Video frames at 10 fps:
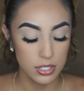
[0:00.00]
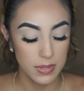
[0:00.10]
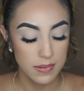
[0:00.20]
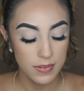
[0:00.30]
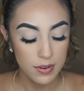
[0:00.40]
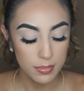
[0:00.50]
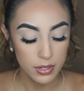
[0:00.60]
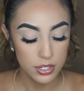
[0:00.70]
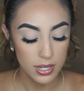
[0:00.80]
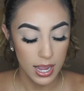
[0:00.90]
It's my favorite
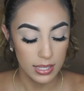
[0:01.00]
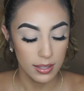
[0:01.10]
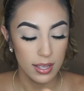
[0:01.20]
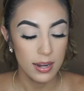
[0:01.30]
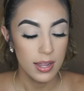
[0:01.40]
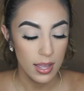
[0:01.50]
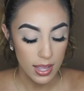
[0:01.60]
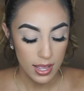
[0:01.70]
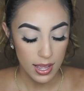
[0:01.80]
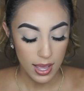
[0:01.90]
brush to highlight,
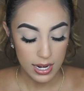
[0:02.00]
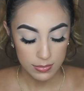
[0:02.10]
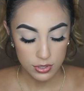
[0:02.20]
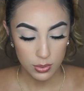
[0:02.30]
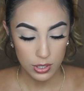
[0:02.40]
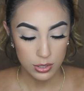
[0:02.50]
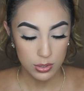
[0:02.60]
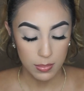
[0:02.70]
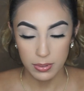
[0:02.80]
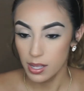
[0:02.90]
and I'm just going
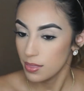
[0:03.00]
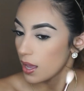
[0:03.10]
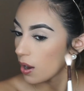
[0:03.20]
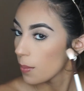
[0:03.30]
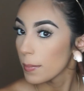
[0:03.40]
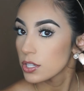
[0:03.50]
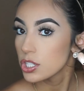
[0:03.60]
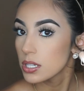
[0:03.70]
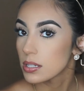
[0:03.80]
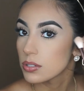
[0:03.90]
to apply that on my
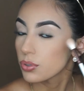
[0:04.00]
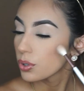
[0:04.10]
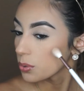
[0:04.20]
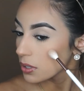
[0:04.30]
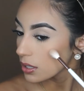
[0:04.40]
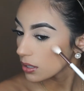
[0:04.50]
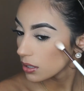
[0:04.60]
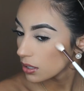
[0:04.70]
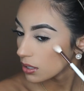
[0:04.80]
cheeks real quick.